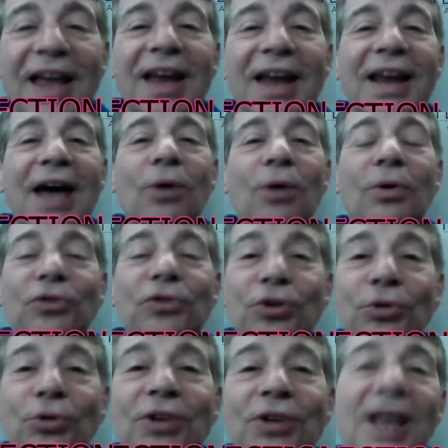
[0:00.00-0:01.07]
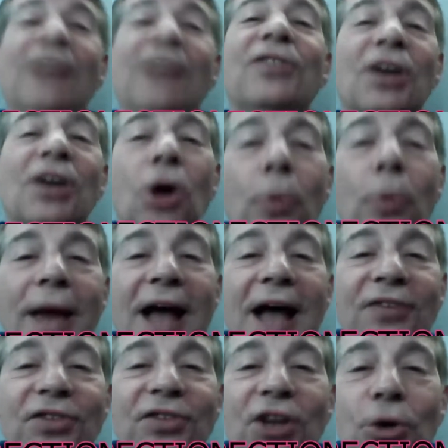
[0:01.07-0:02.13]
Now, 2 days ago, we
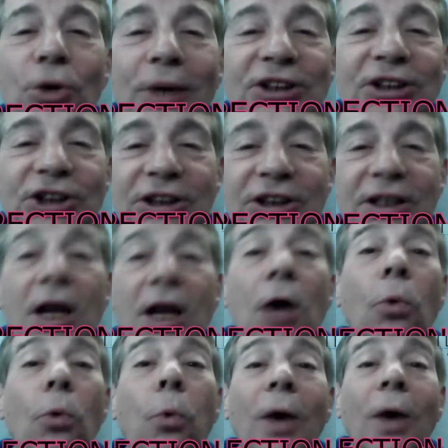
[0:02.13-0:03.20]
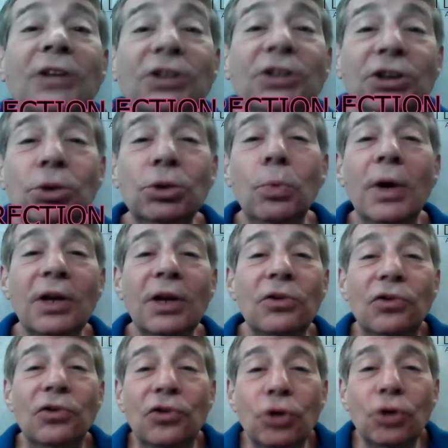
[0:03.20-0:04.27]
asked the question, what do you want
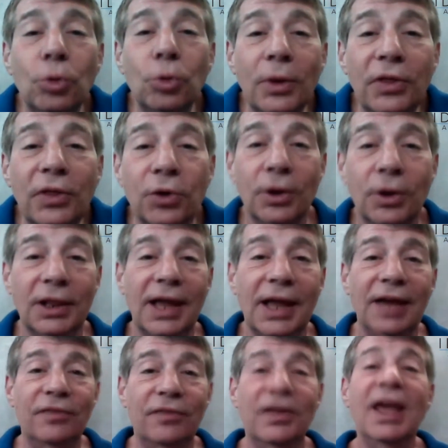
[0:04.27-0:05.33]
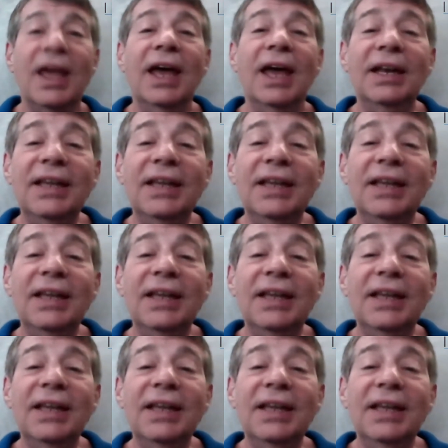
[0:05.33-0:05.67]
to do with your life? And